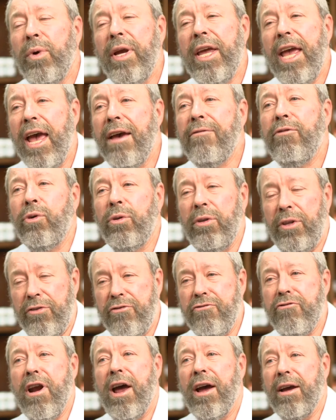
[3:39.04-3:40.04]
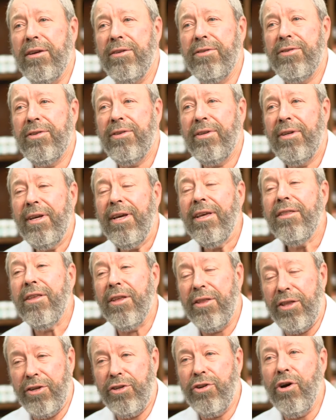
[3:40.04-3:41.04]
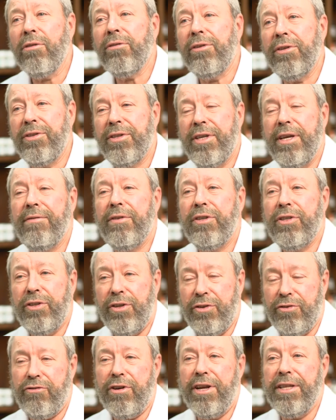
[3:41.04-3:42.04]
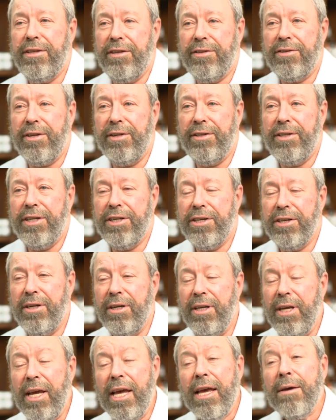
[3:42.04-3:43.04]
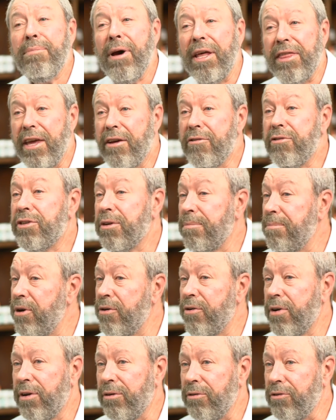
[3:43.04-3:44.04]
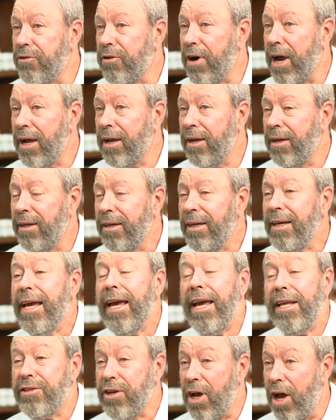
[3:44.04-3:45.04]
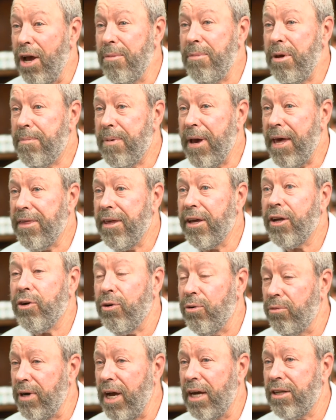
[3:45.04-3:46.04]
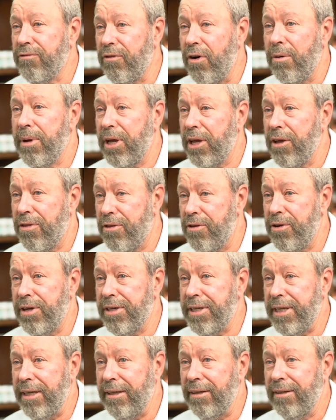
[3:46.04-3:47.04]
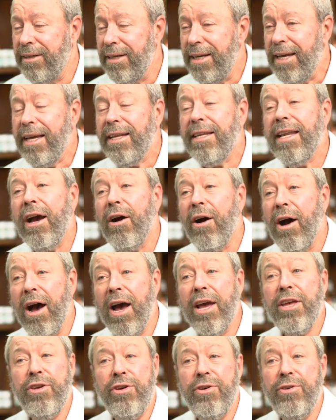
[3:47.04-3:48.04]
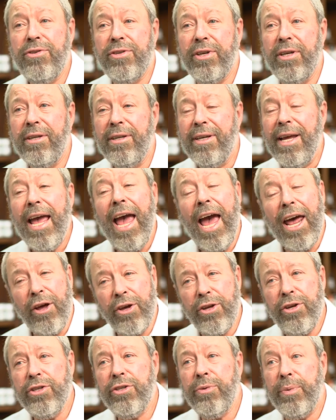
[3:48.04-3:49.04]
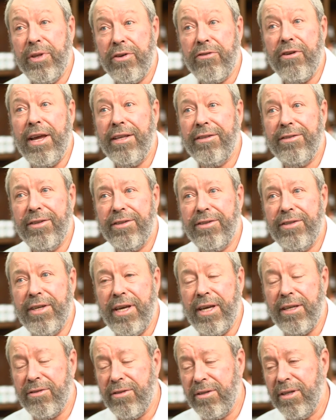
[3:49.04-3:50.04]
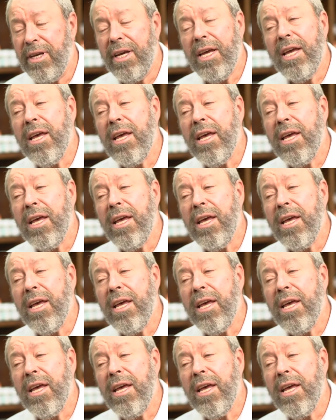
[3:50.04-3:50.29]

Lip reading: We have all the drugs that the doctors give us to treat this condition, but there is a miracle drug. It's a homeopathic called Nux Vomica 30. Now I use it, and I use it with great success.